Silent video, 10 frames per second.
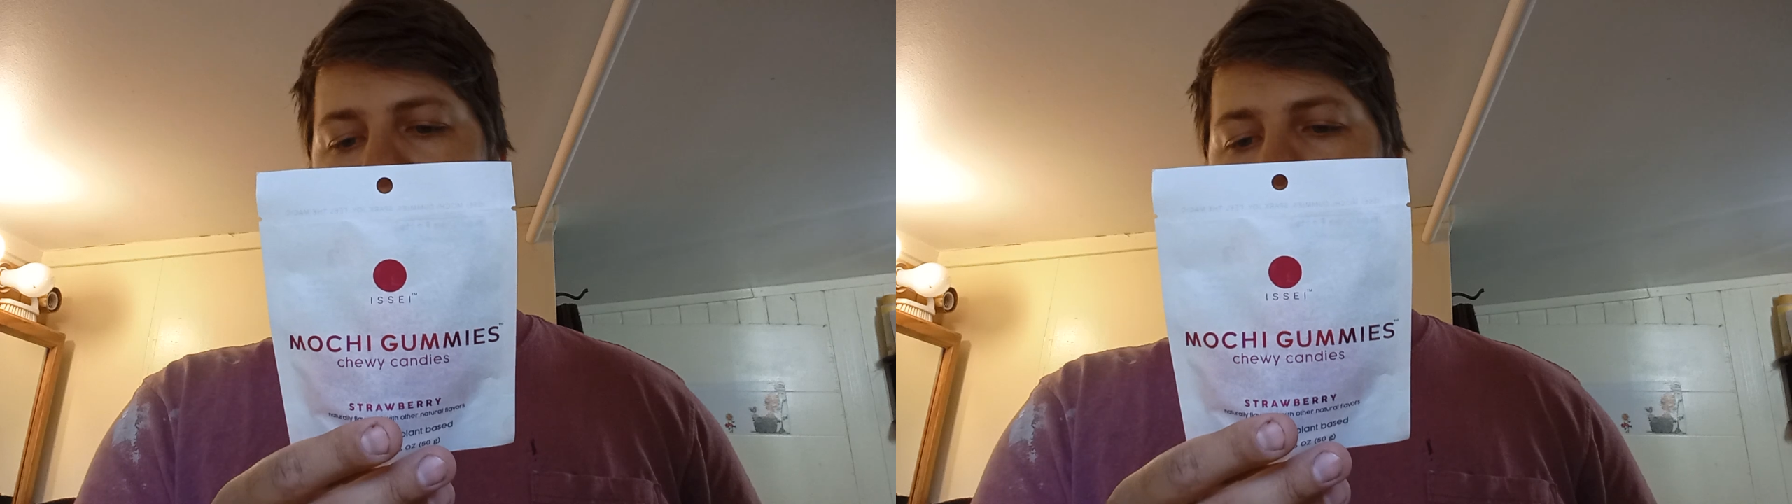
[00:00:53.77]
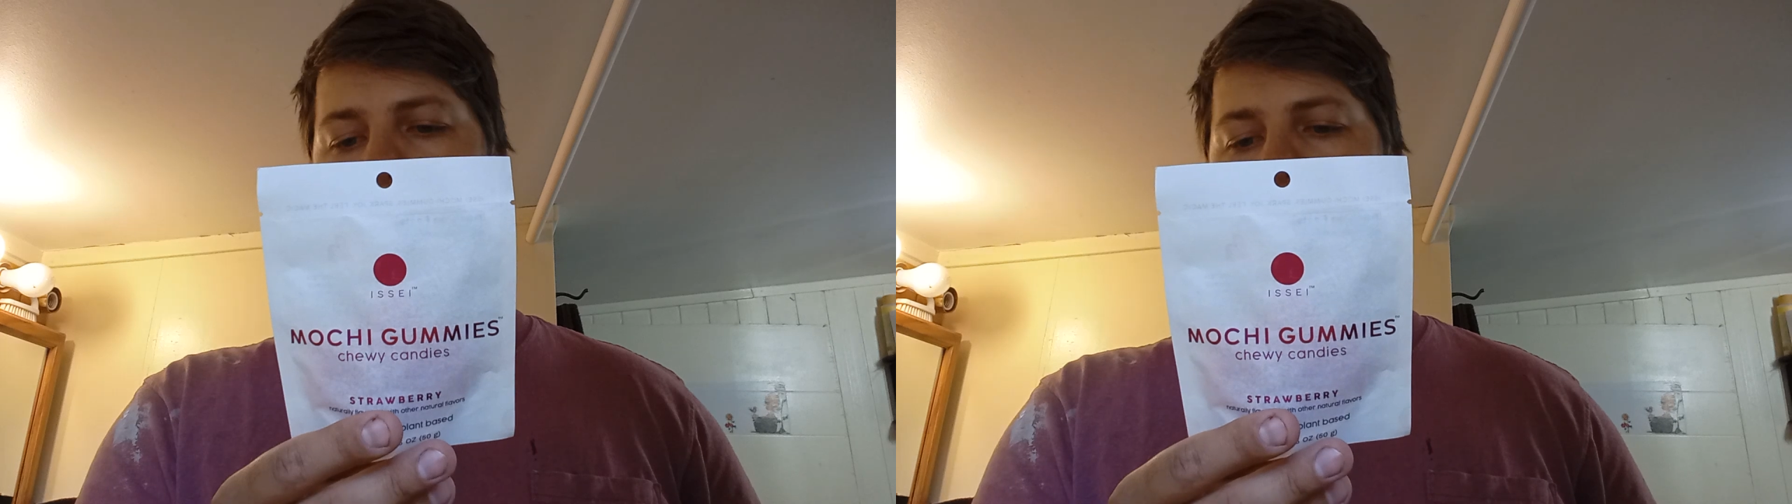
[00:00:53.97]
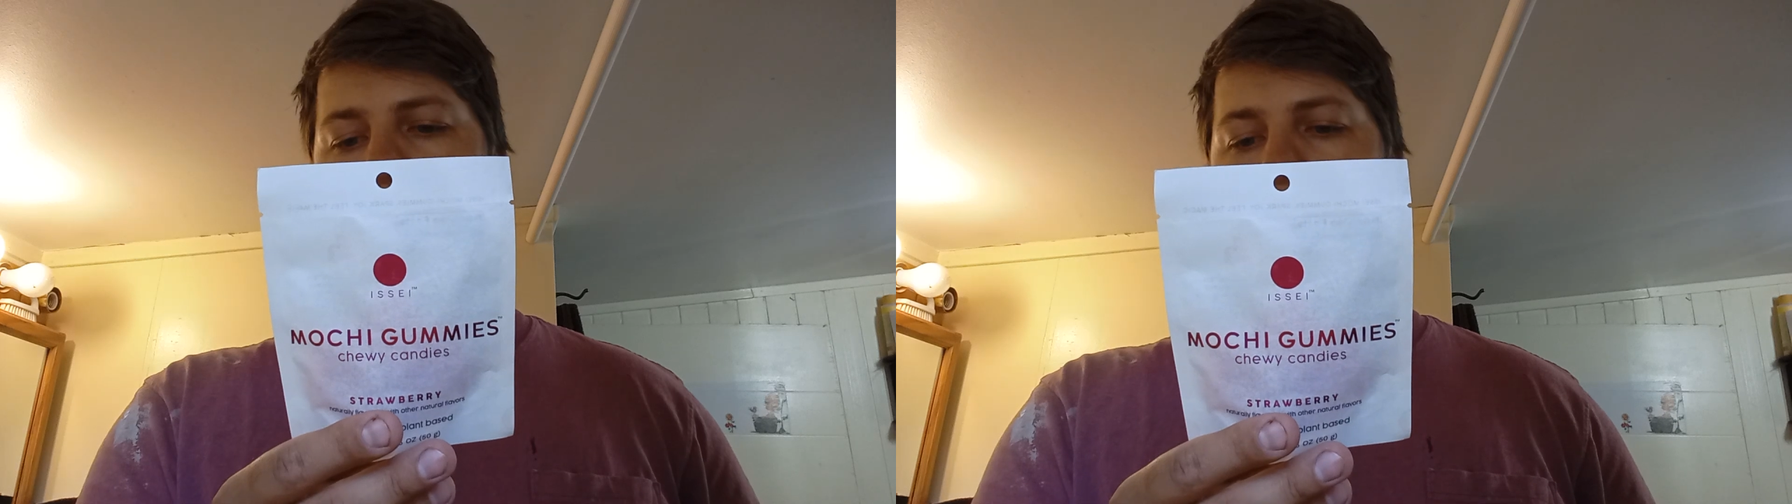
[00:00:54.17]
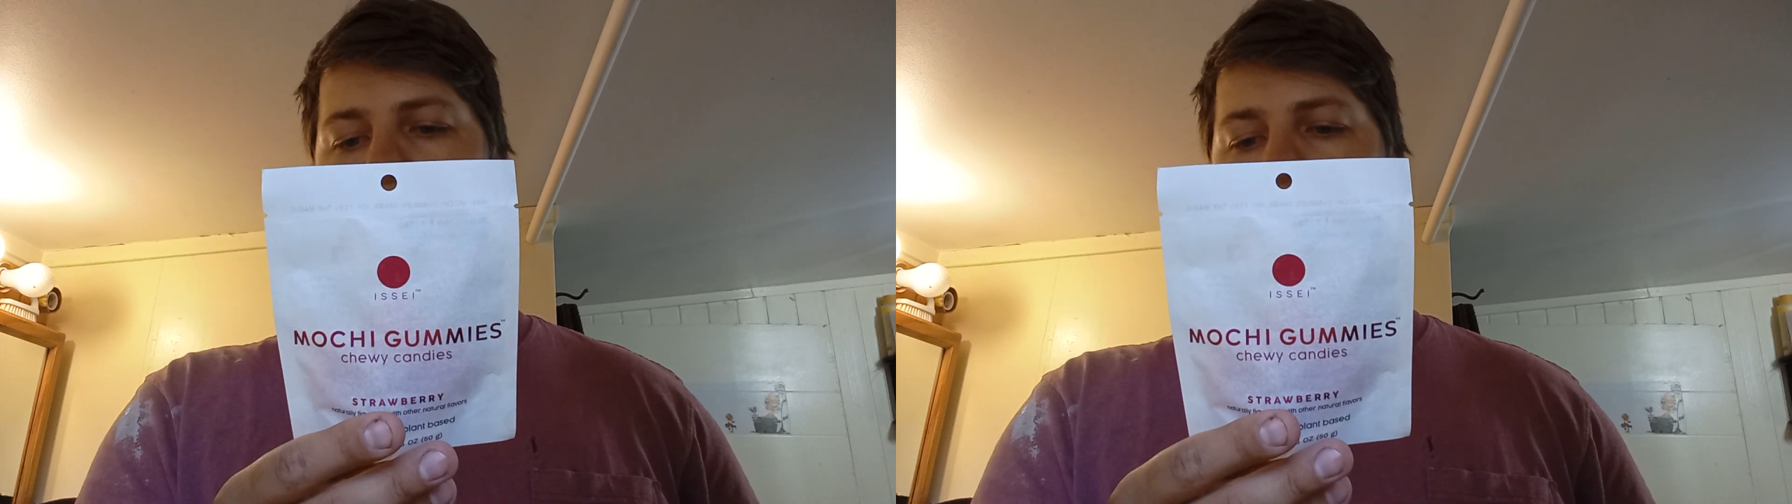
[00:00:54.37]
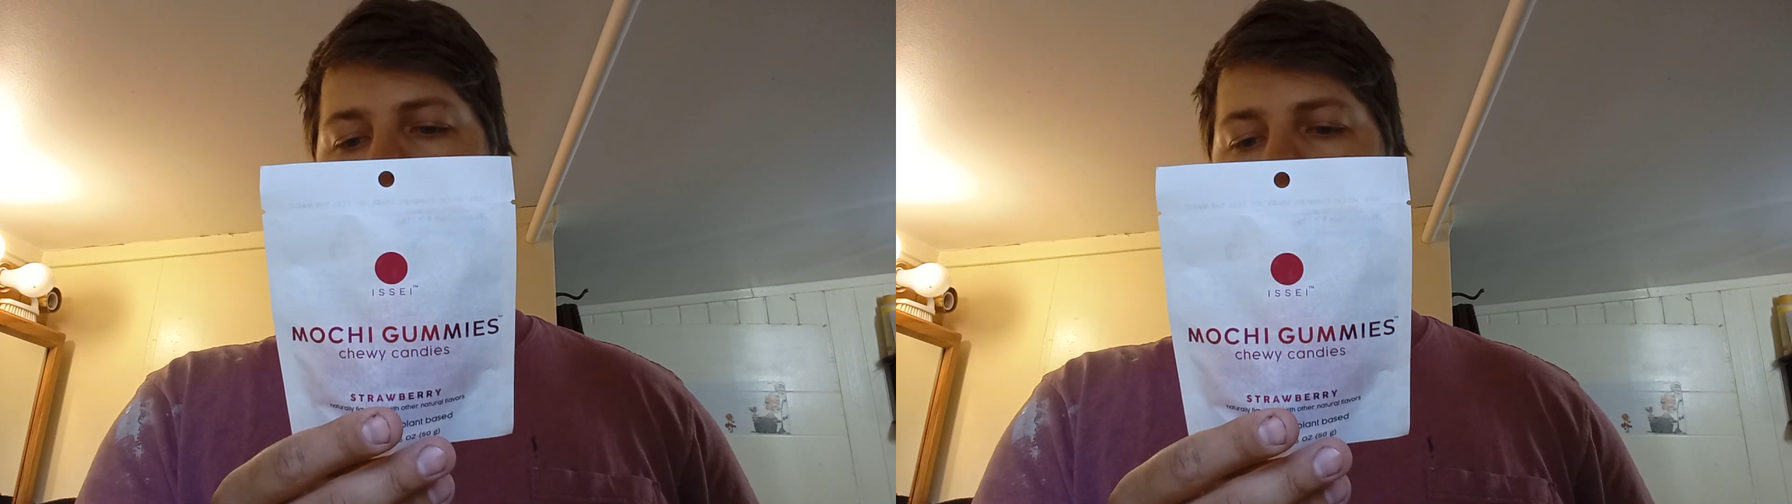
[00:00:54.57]
beautiful,
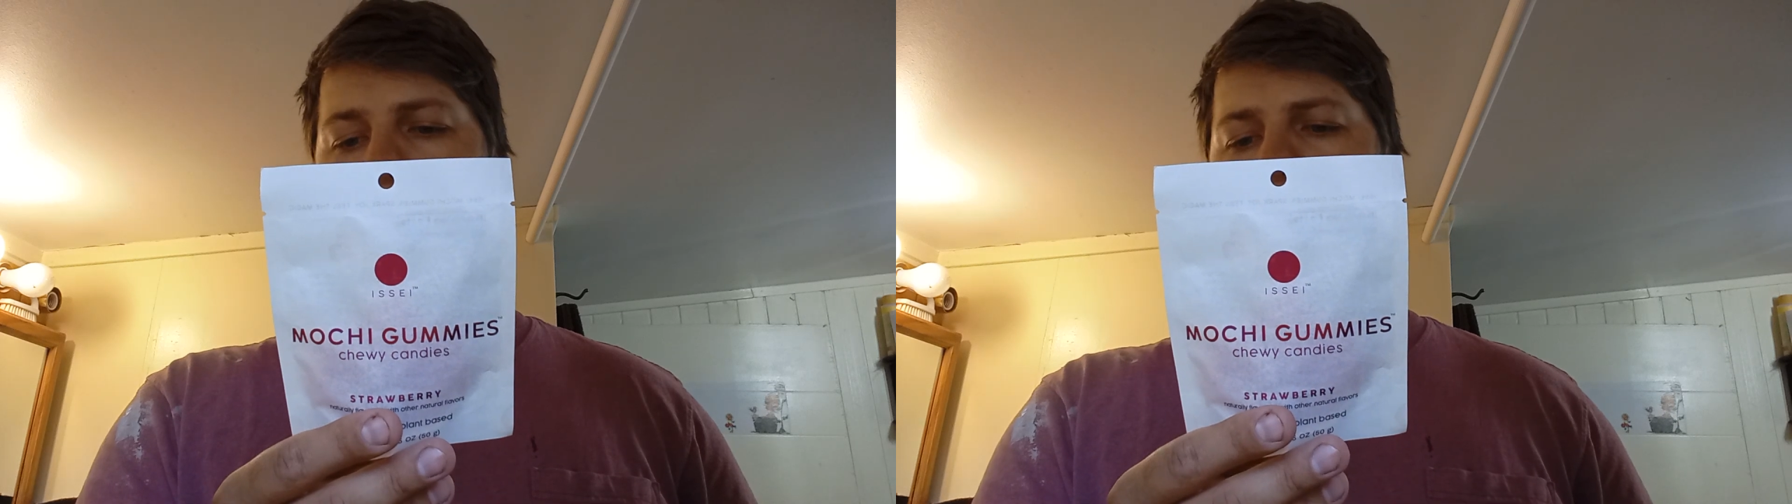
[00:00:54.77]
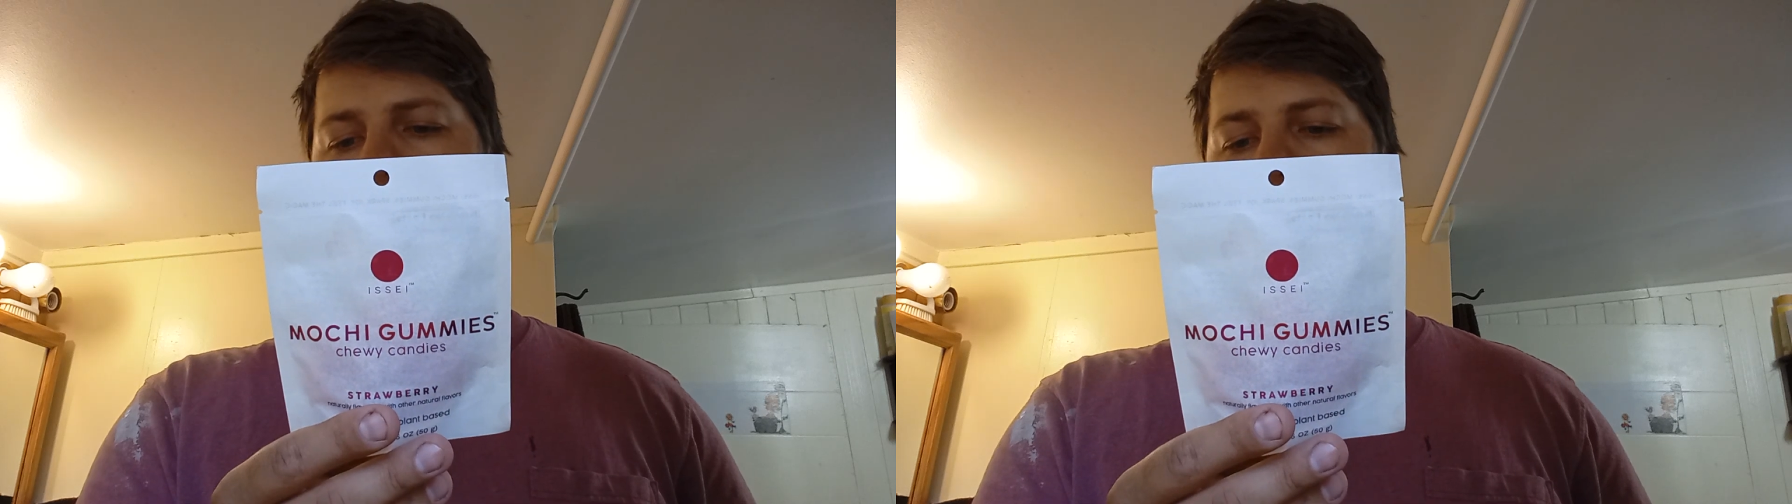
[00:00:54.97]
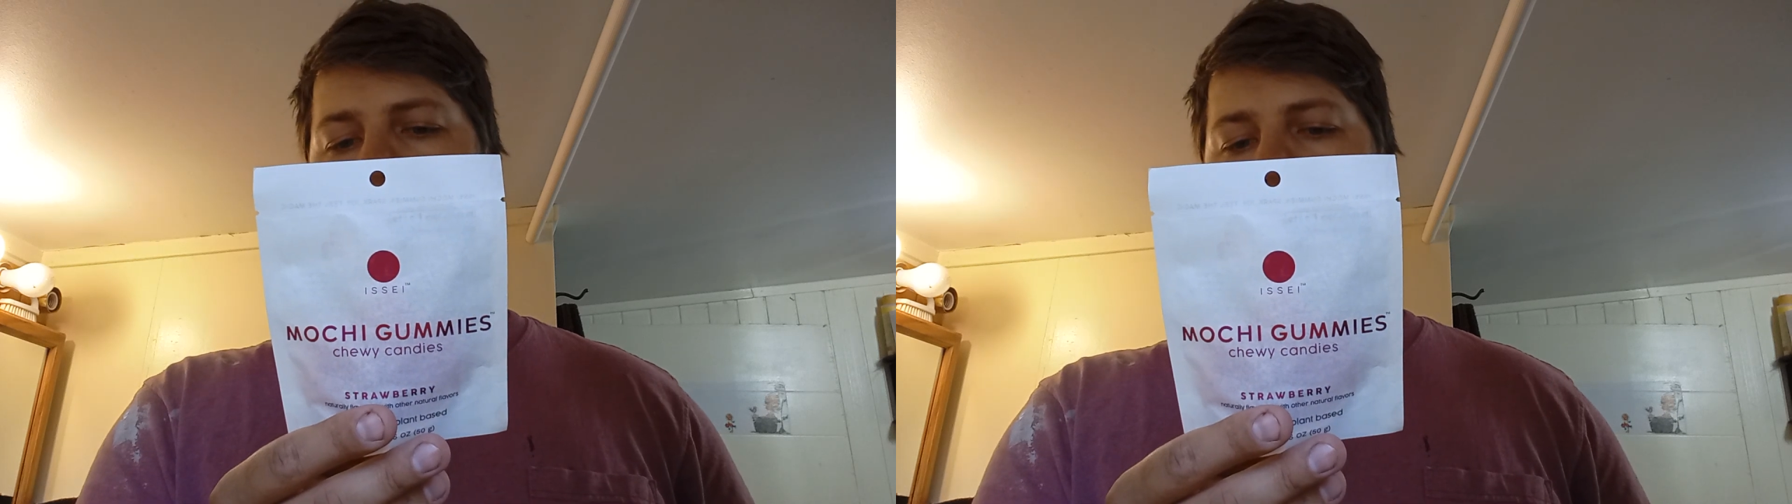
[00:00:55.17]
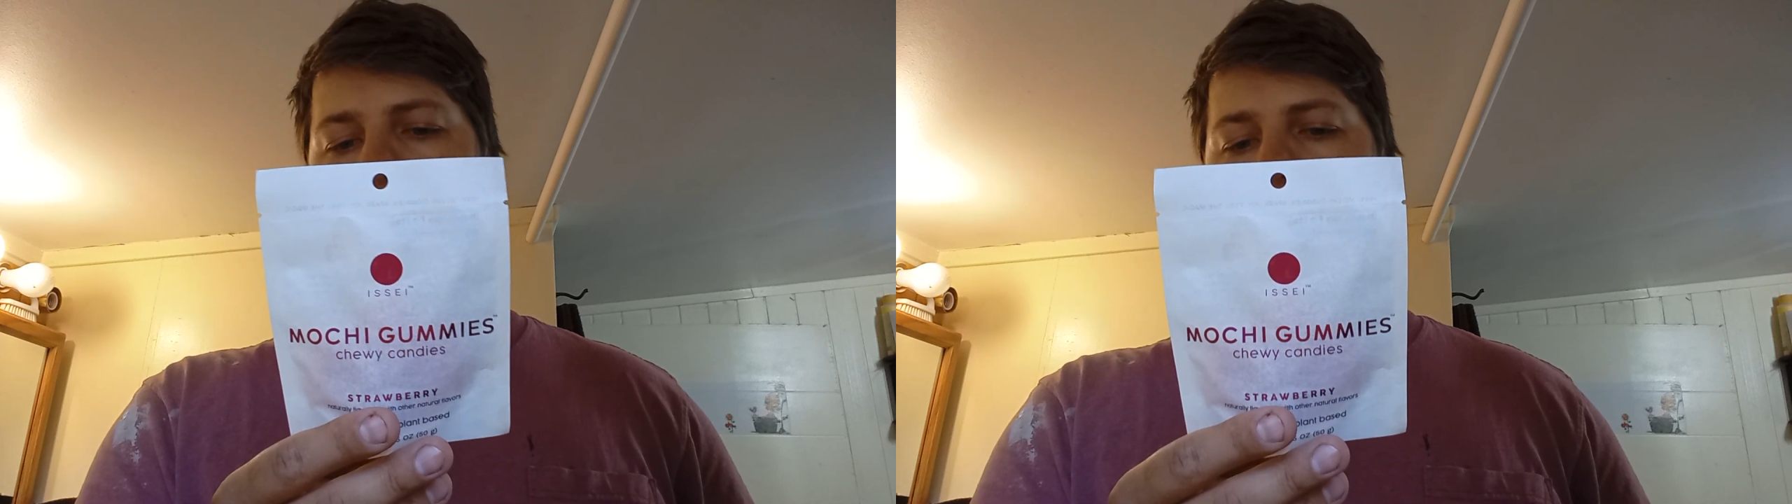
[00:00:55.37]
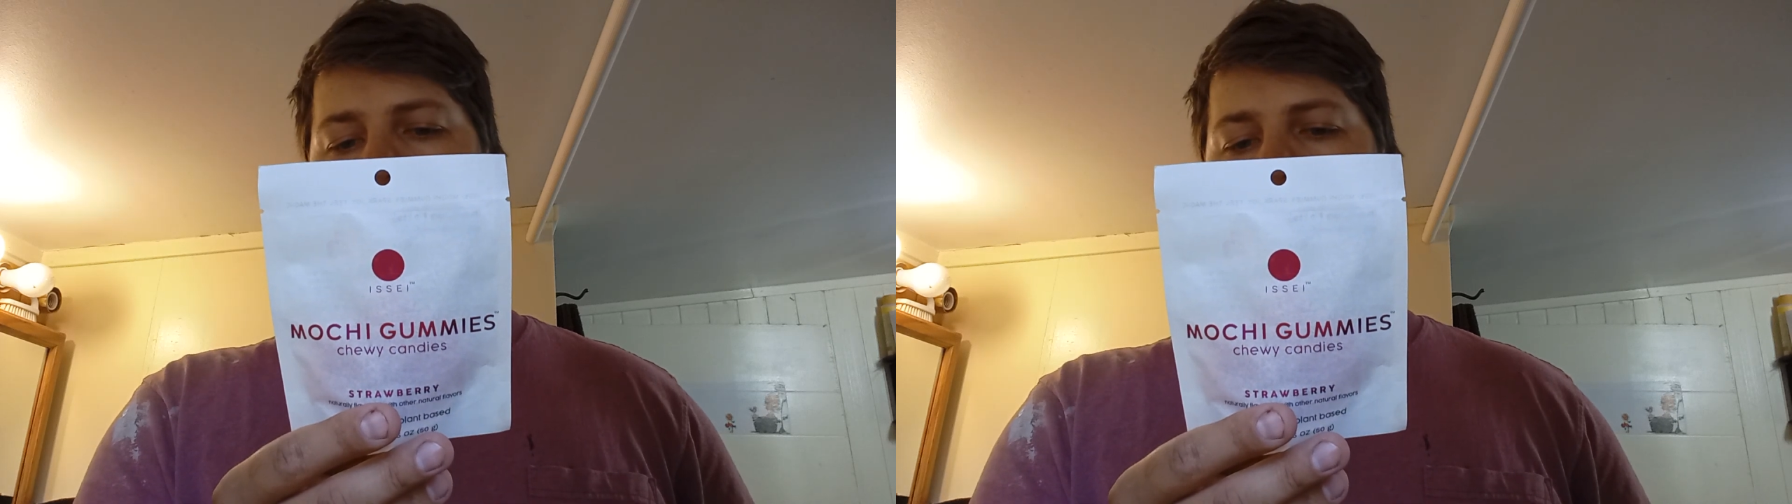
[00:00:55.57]
subtle,